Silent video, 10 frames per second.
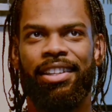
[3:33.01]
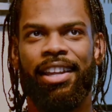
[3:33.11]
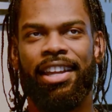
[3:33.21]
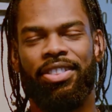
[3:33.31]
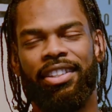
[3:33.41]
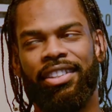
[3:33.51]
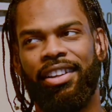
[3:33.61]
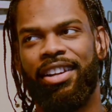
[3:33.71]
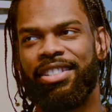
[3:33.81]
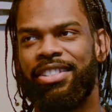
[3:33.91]
I think
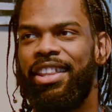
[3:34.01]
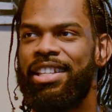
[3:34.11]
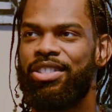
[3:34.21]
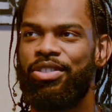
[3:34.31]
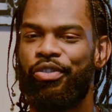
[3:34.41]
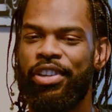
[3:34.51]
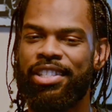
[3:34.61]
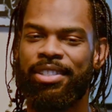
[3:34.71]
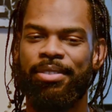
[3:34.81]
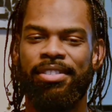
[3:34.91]
honestly that's the
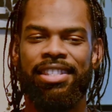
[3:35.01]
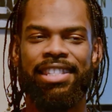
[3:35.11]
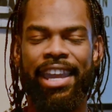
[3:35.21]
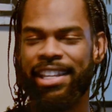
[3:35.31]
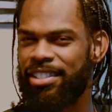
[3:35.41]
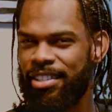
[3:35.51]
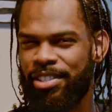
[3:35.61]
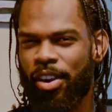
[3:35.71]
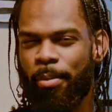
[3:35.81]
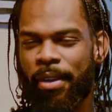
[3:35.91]
reason dances
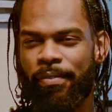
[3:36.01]
are my